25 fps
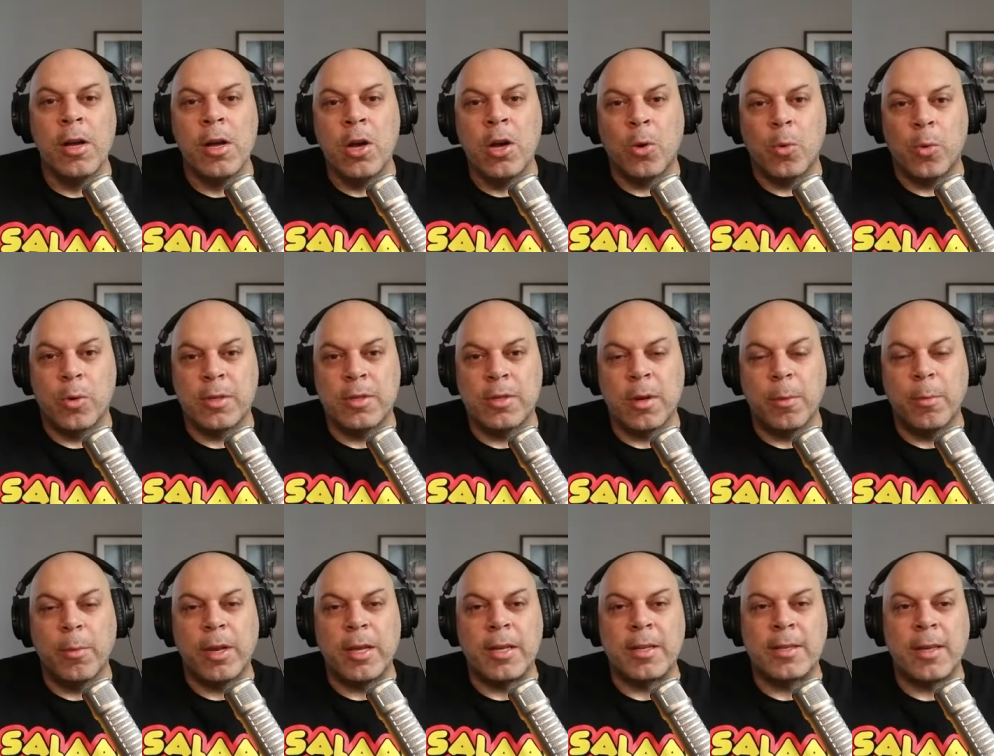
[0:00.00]
when
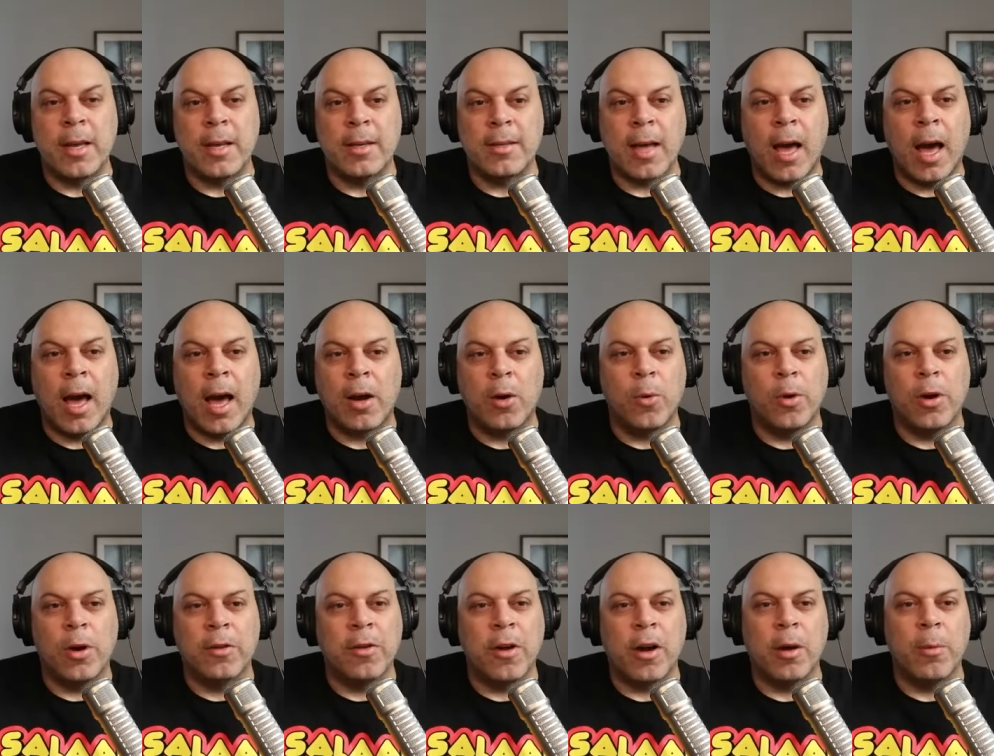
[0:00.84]
somebody says, "I don't
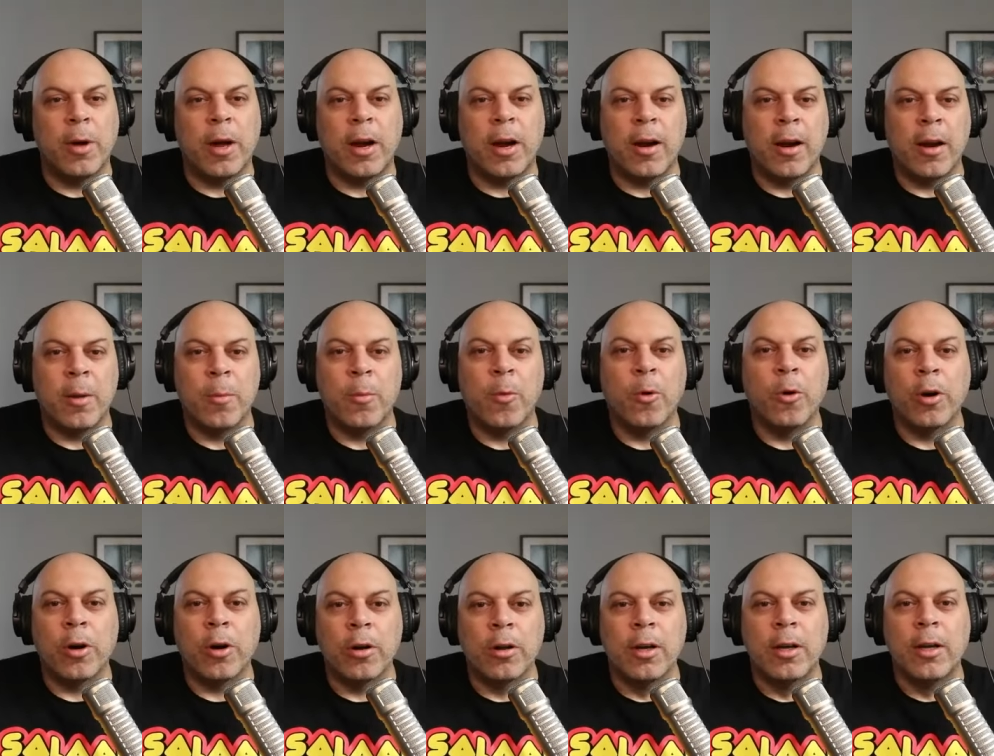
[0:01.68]
want to talk about it
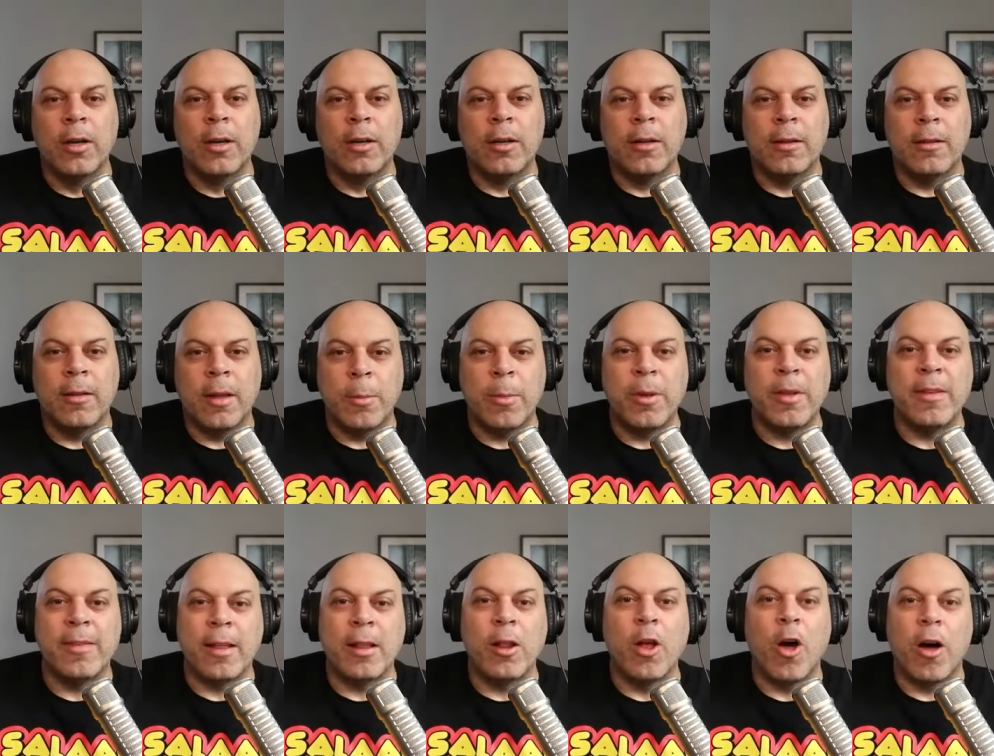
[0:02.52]
anymore," that
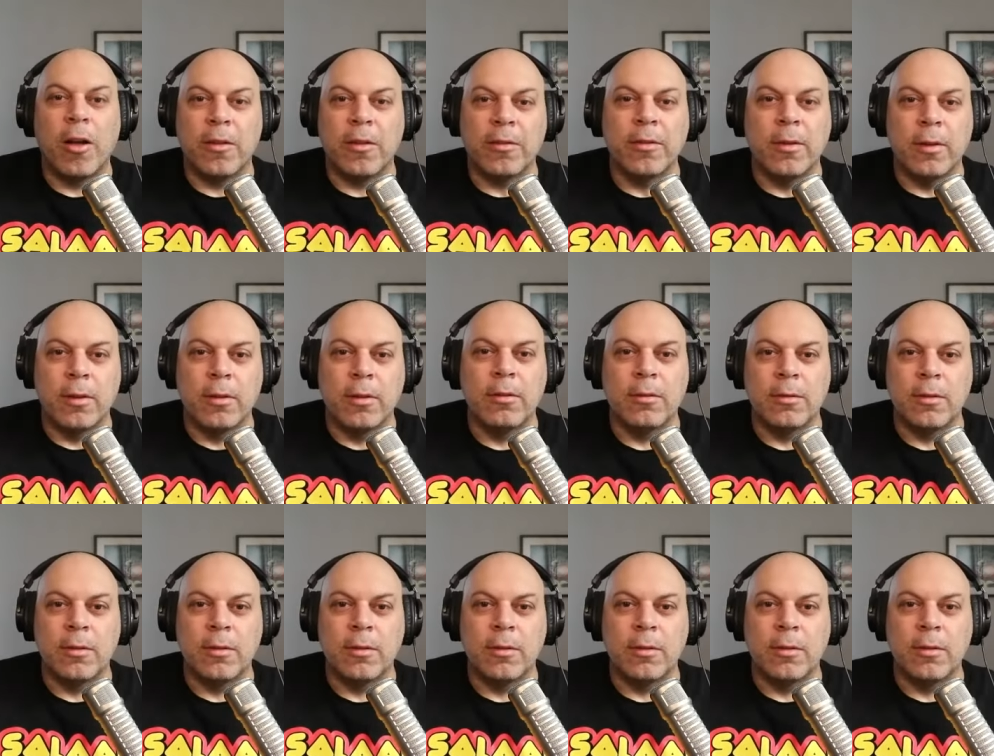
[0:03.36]
means they lost.